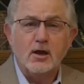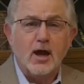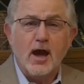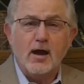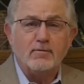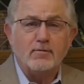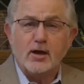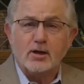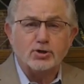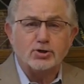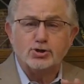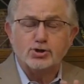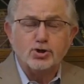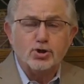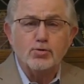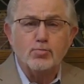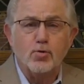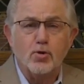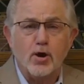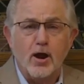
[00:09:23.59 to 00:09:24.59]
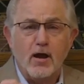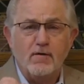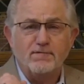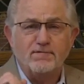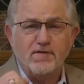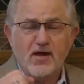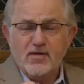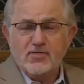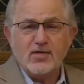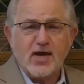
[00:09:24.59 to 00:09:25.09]
I've got two more
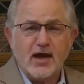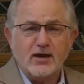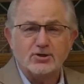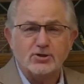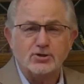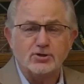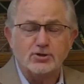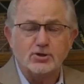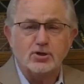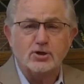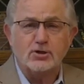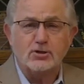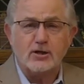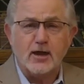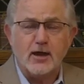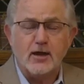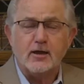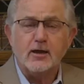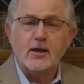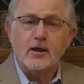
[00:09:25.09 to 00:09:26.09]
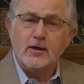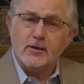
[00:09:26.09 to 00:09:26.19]
faith actions you can take.